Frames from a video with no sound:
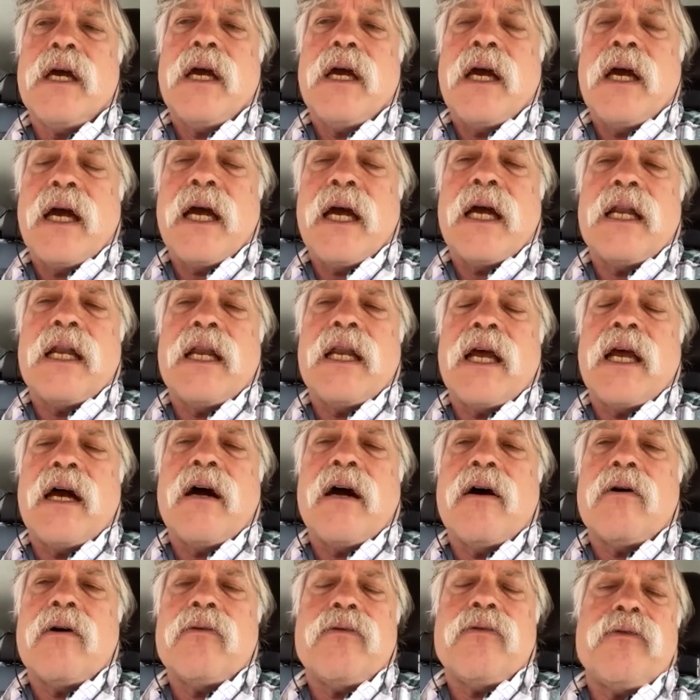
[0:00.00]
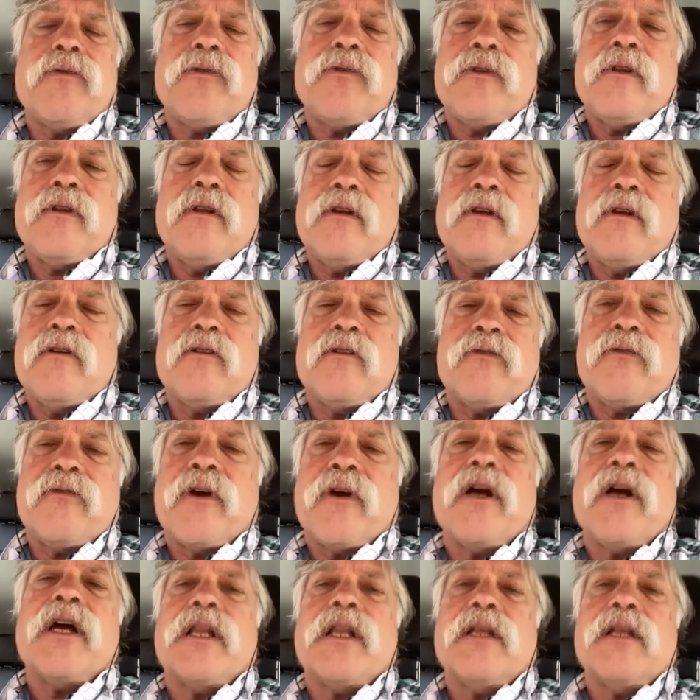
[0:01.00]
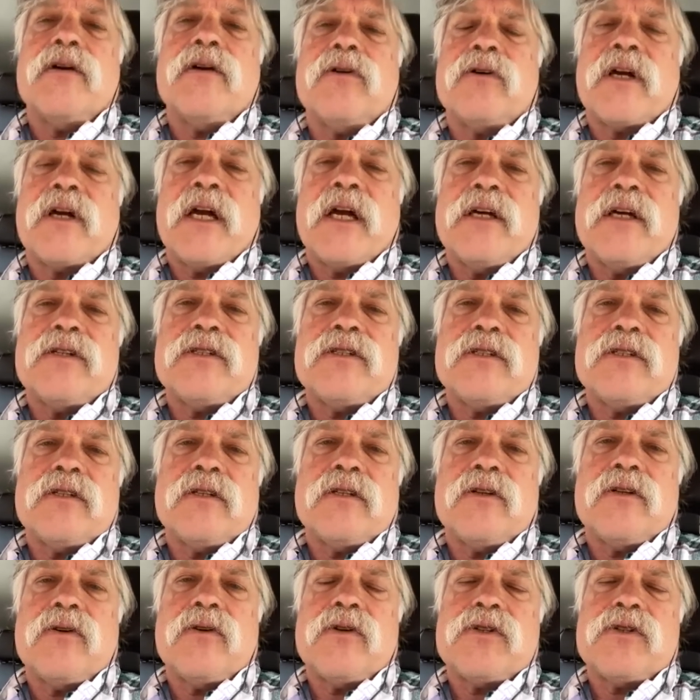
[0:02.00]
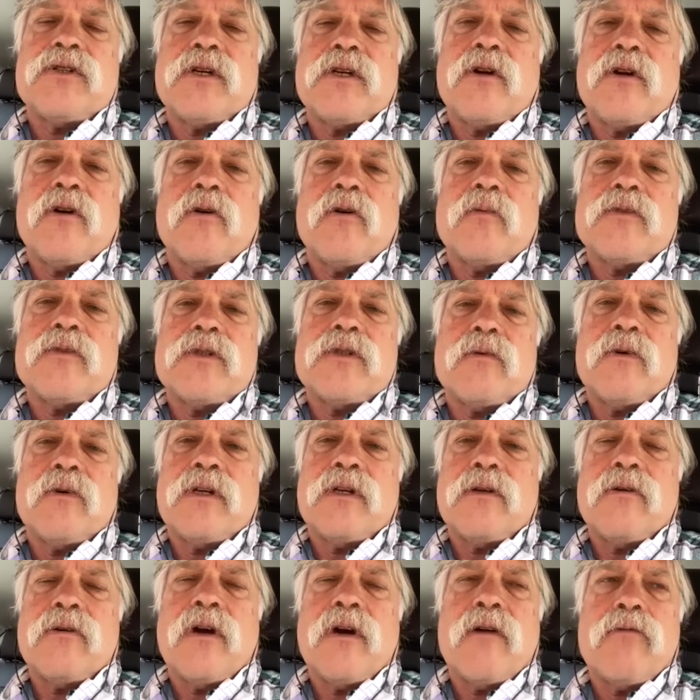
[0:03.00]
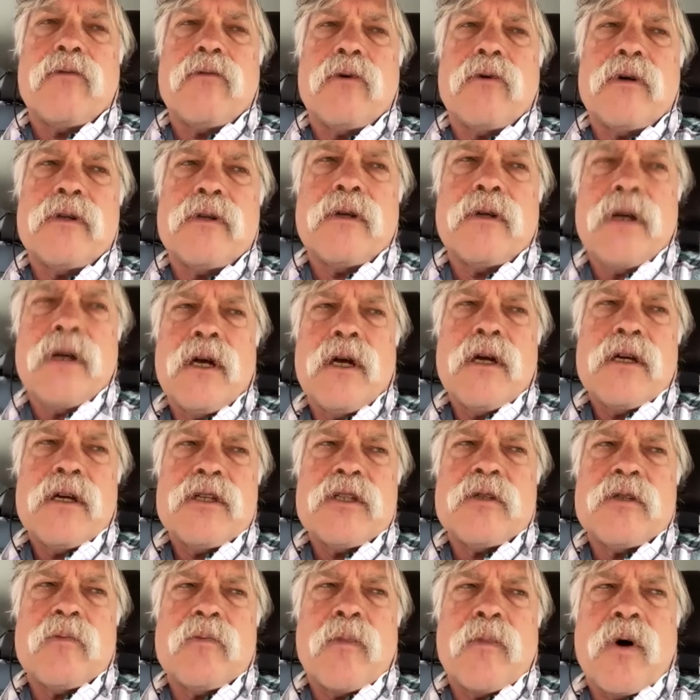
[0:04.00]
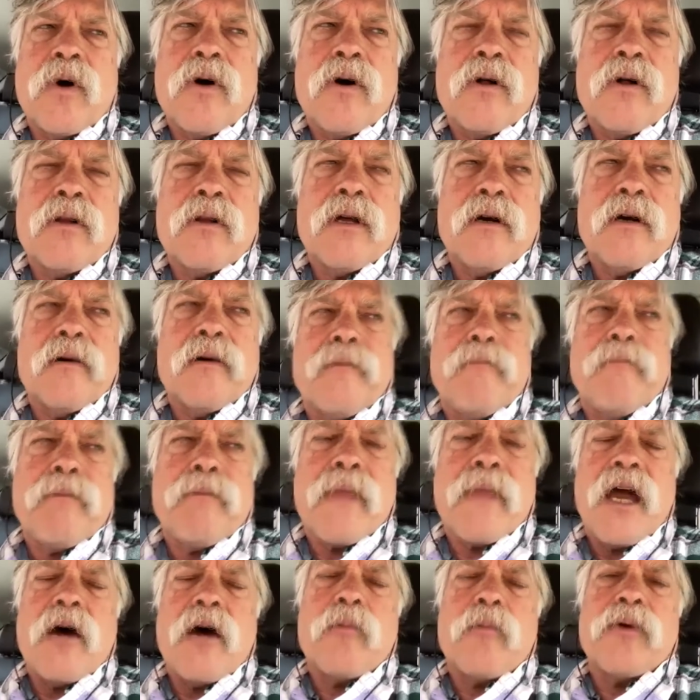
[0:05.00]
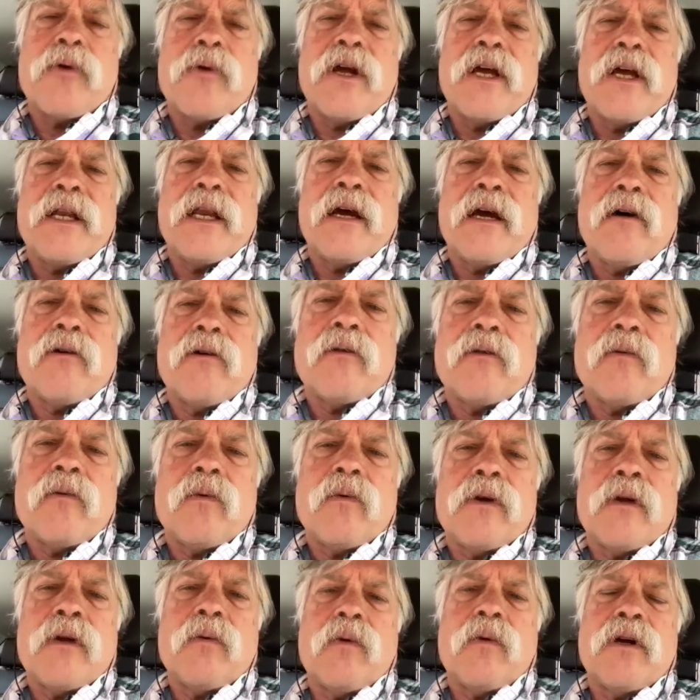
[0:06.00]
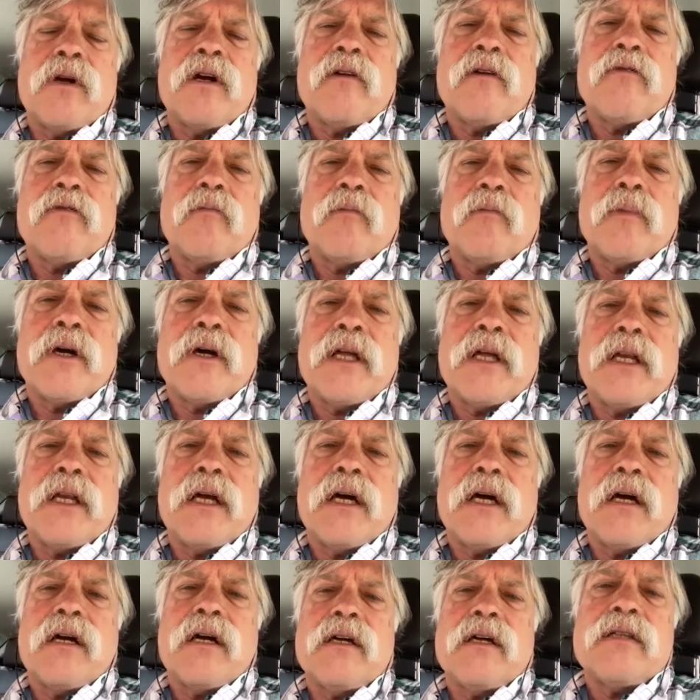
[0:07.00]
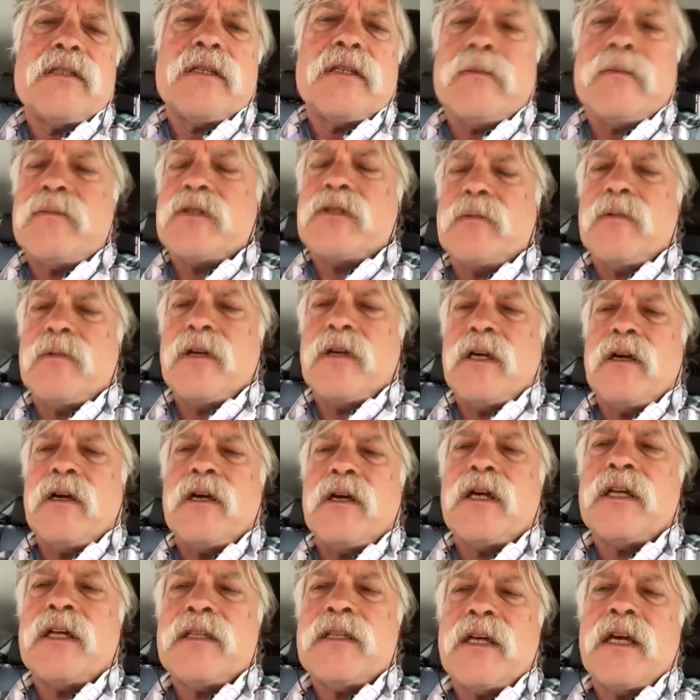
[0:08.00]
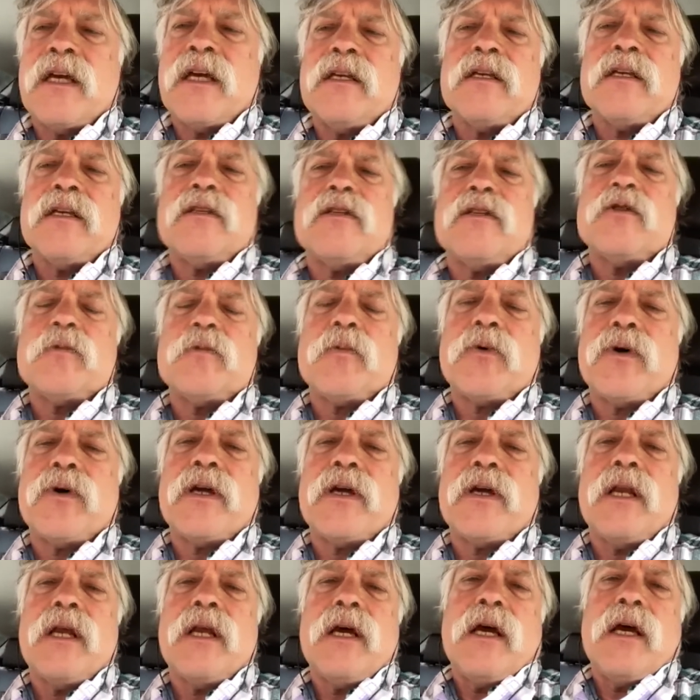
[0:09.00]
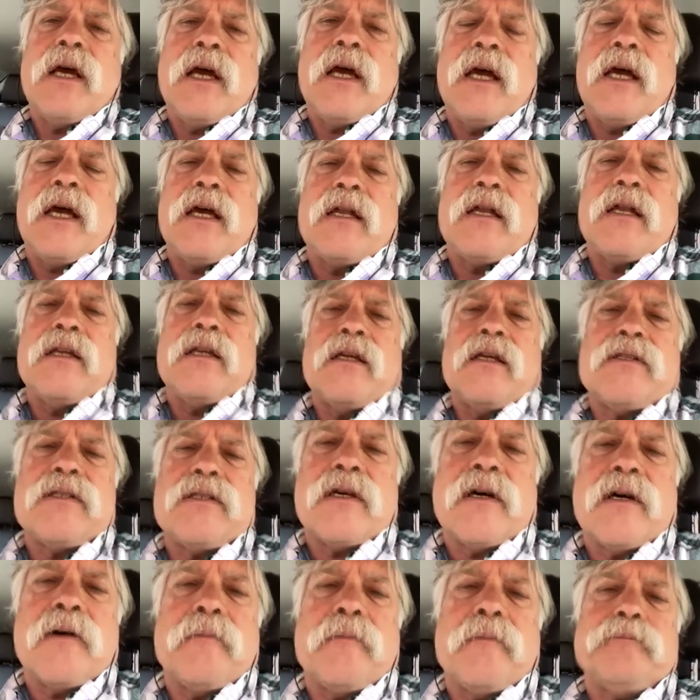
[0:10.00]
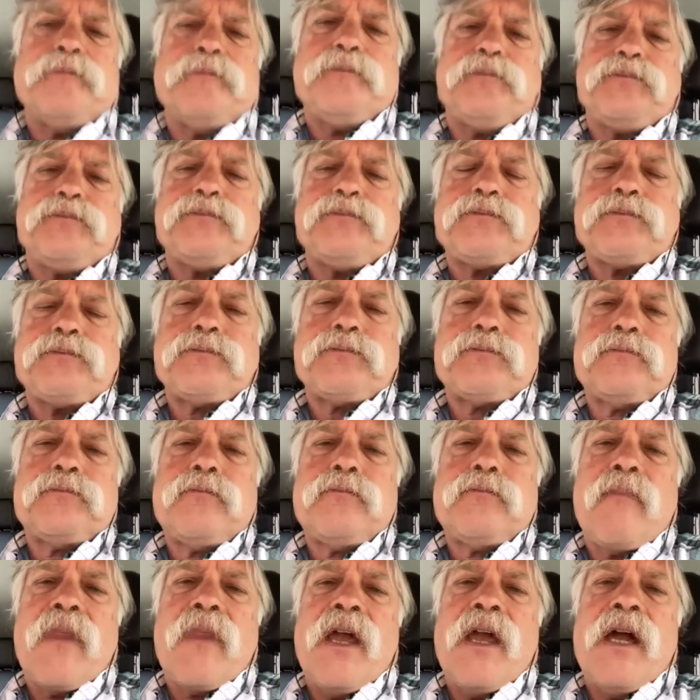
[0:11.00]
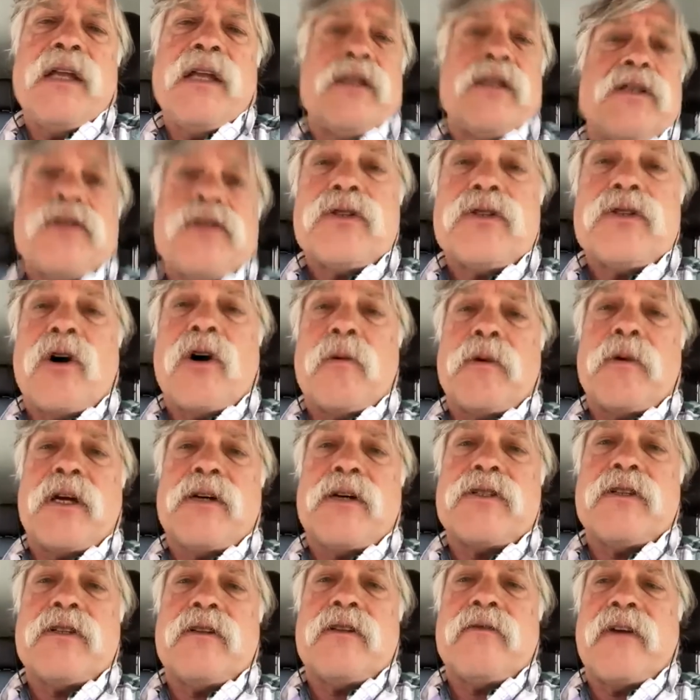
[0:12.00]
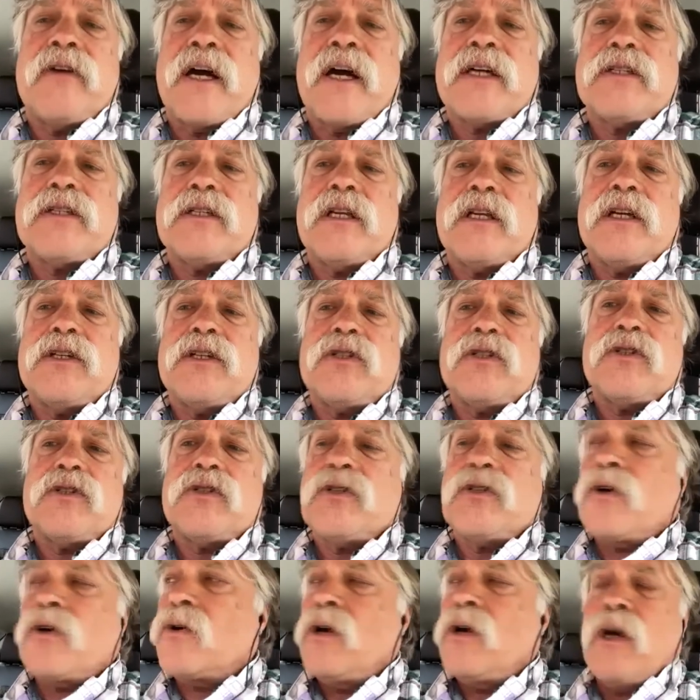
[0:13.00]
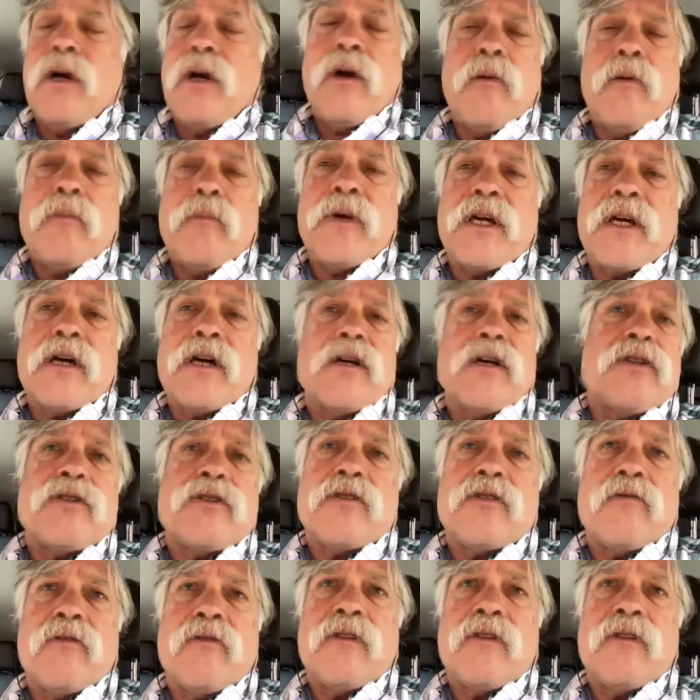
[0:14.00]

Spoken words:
And now there's very little cases in the nursing homes. We do have one small outbreak now in one of them, but it seems to be contained at this point. And it's and this is all because of the vaccination. So because